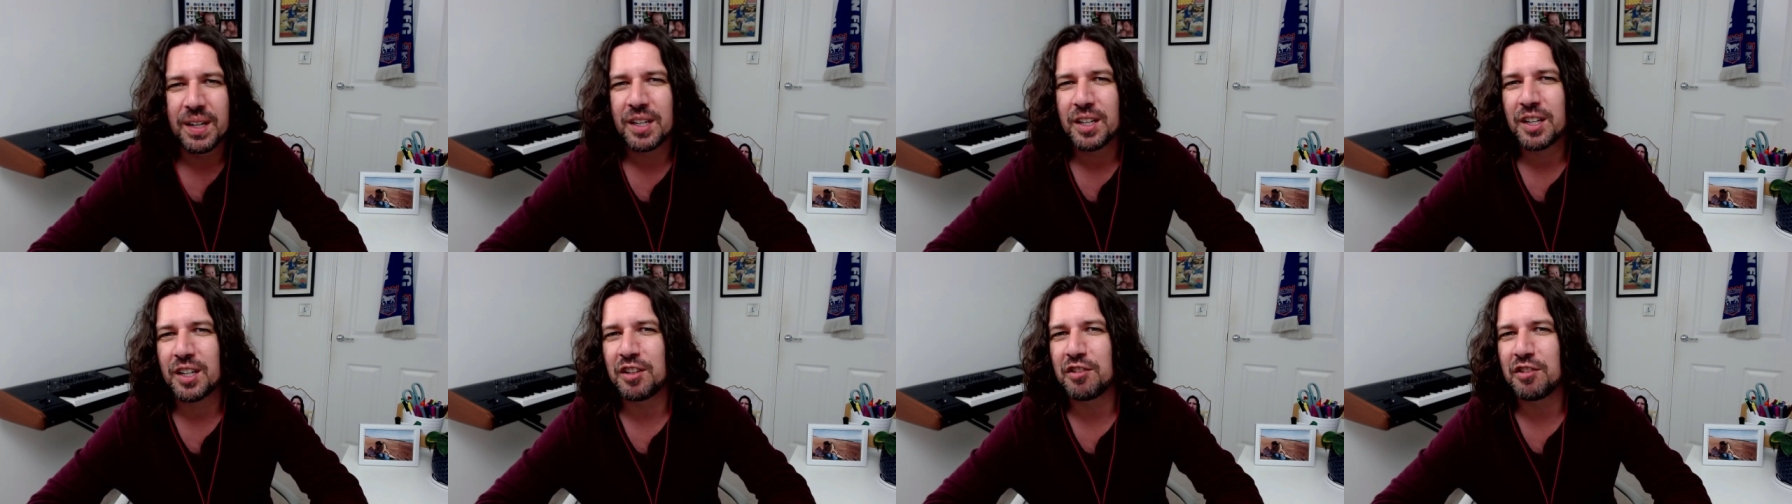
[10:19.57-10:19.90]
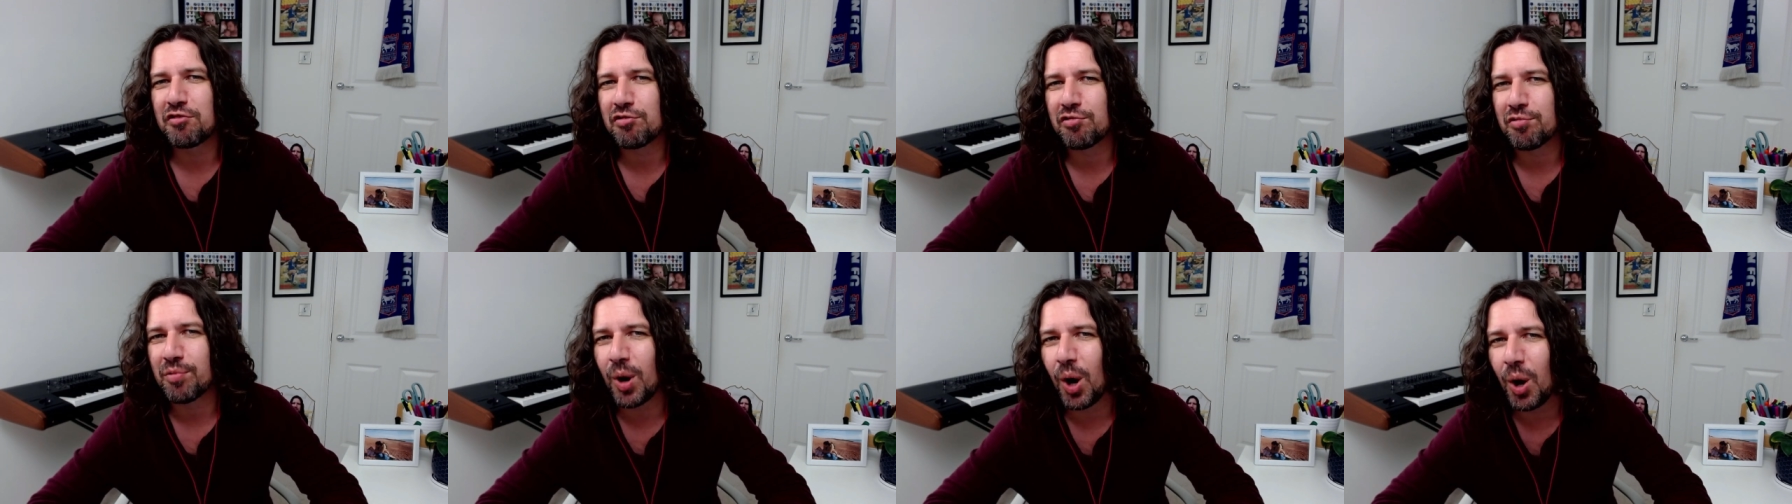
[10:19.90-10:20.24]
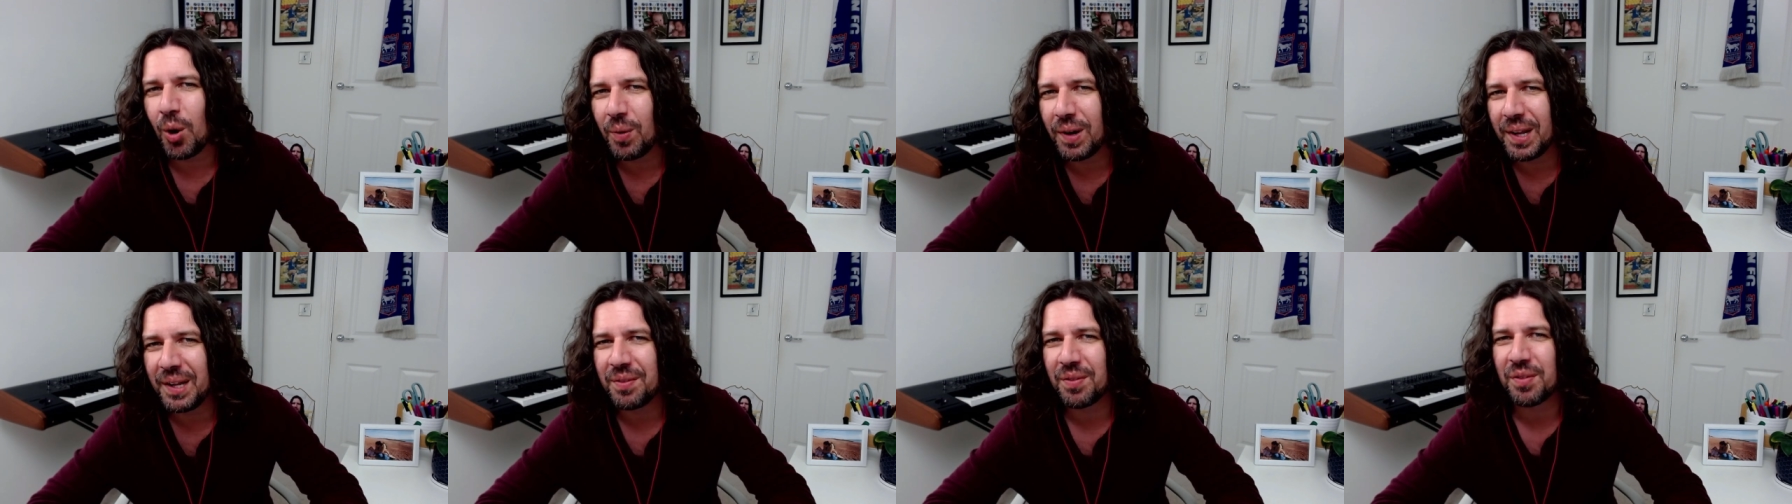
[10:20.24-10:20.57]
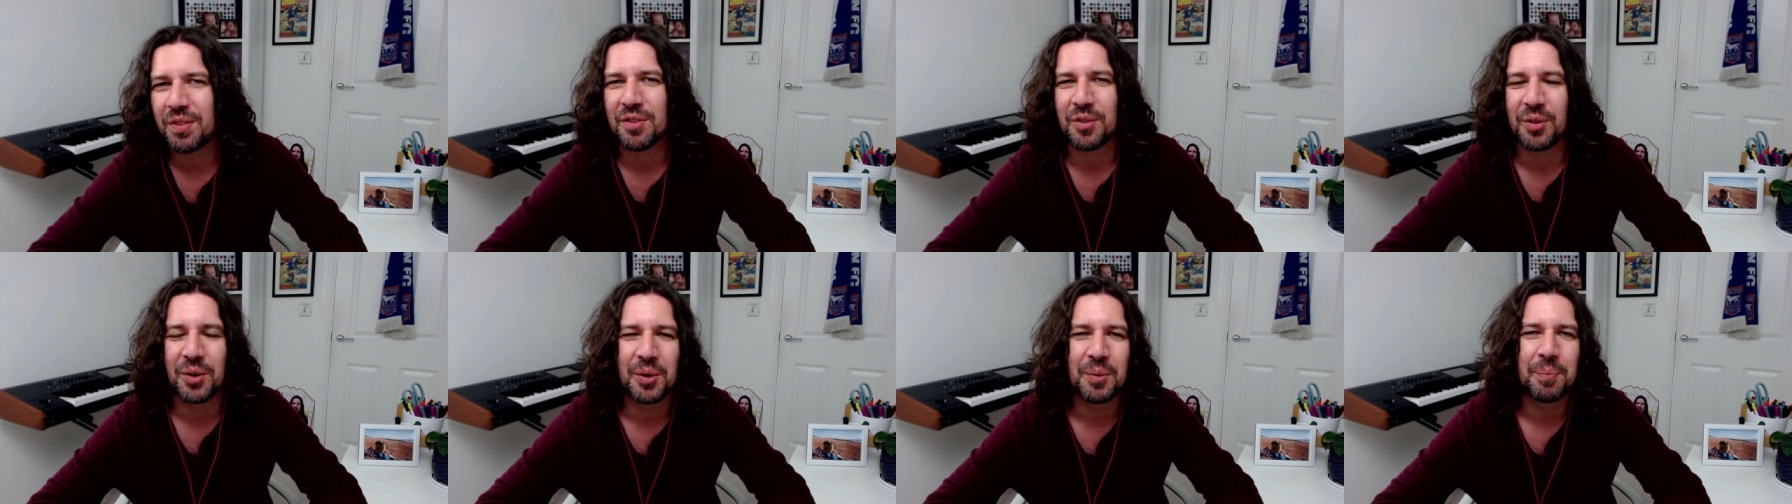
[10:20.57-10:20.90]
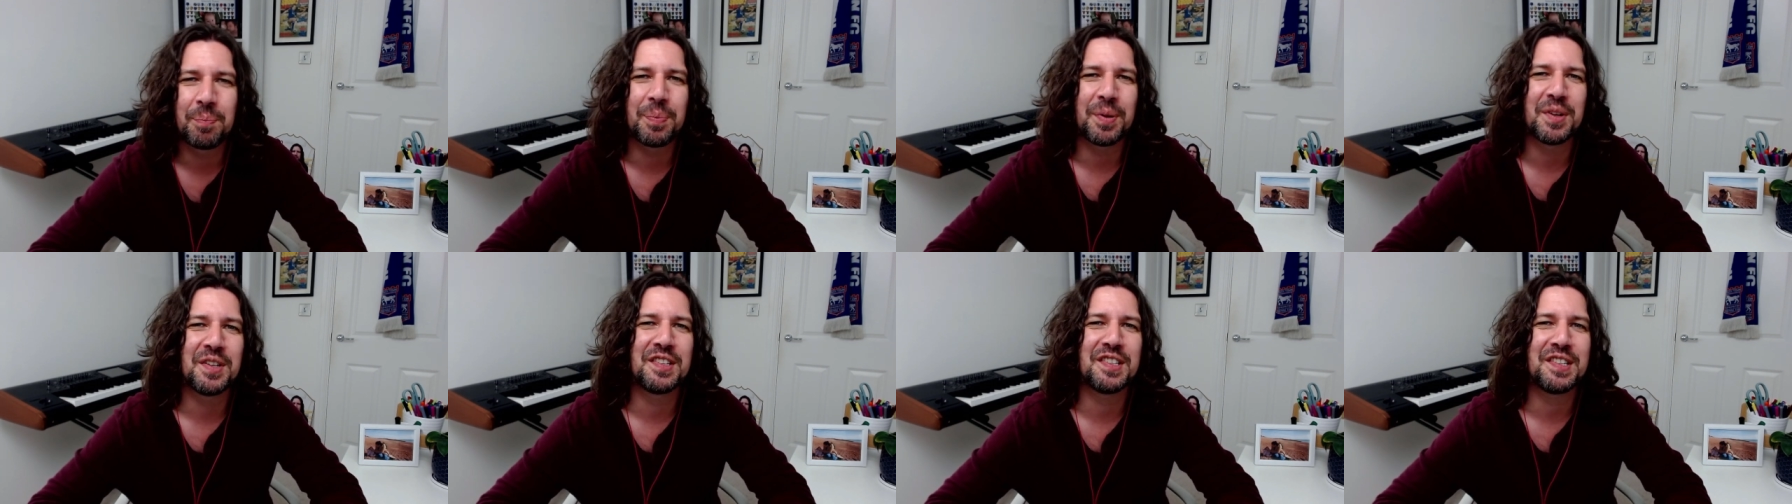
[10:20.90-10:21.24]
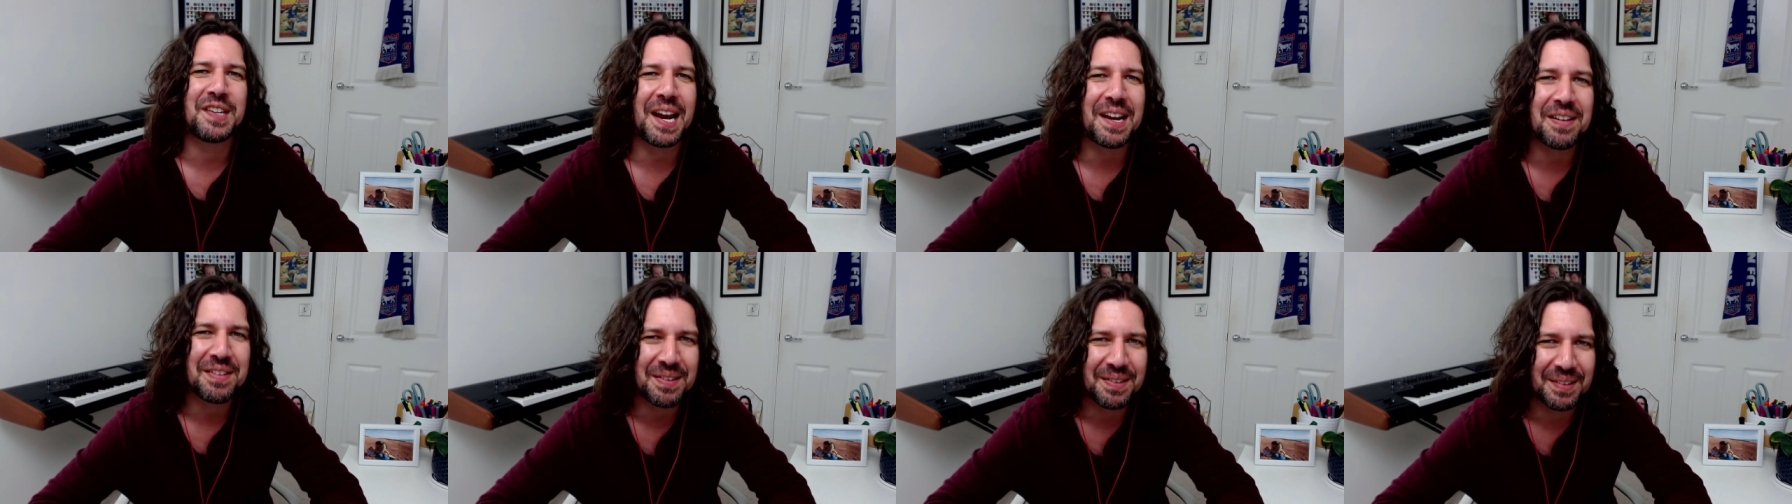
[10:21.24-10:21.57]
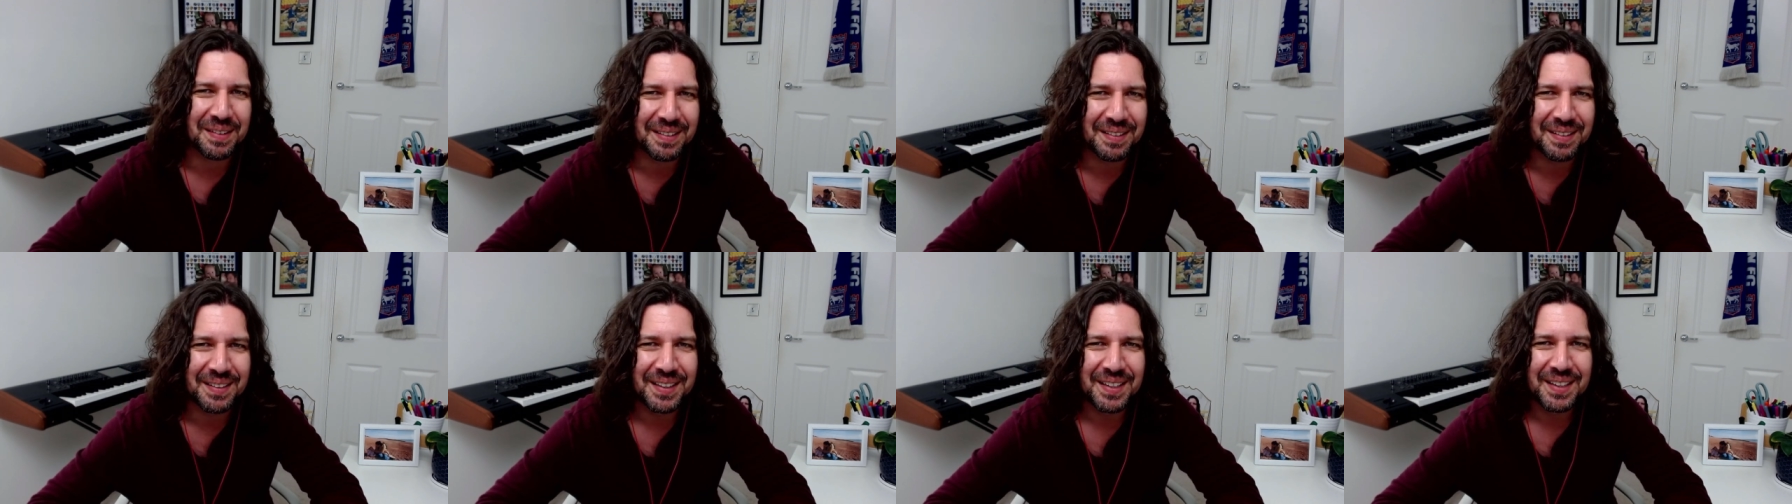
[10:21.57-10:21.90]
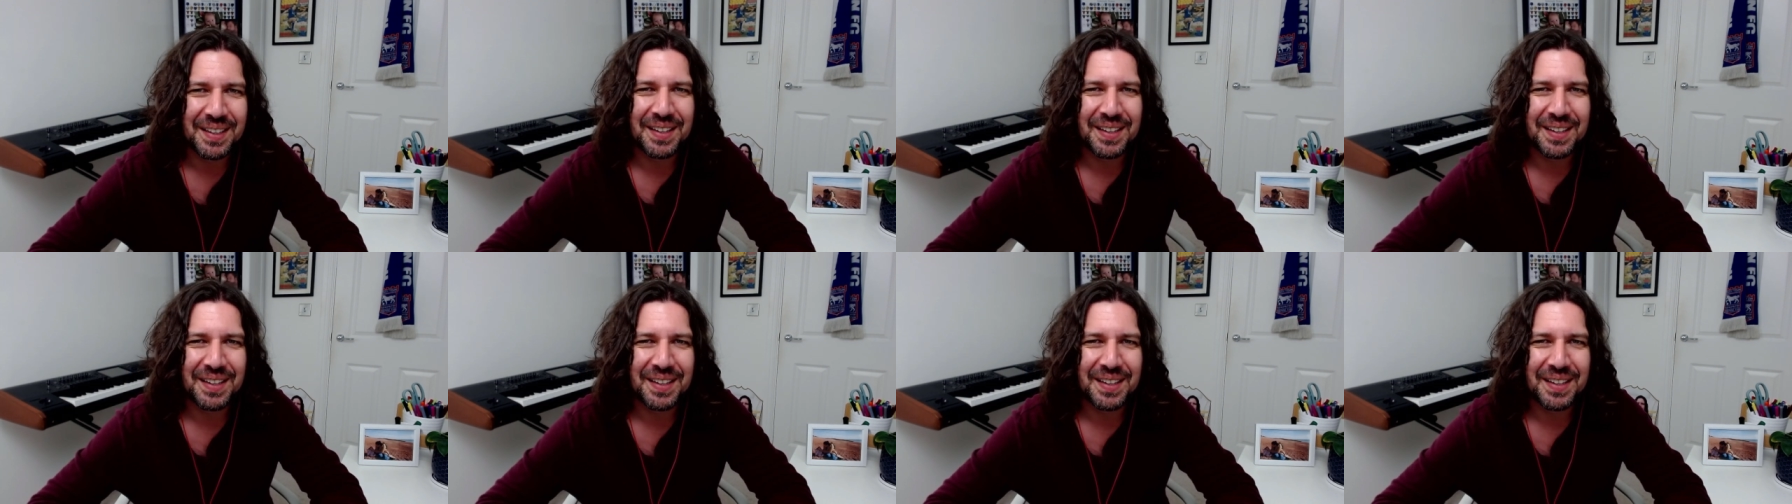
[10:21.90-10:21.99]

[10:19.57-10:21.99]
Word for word: controlling through possession